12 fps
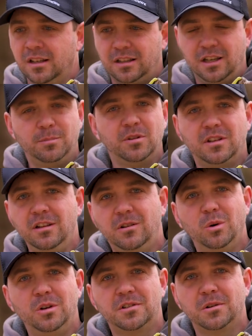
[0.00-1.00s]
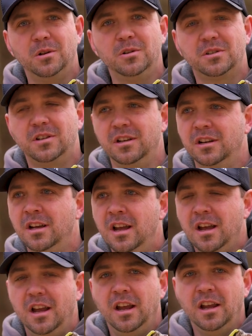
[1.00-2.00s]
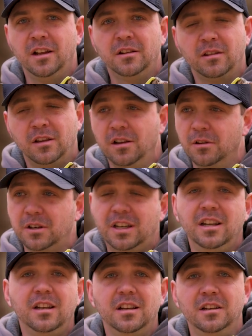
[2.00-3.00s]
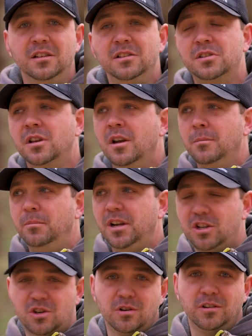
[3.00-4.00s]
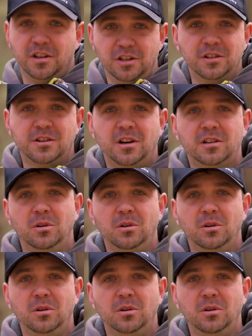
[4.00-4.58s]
Keep the decoys close to you. And the other key is make sure that you're tucked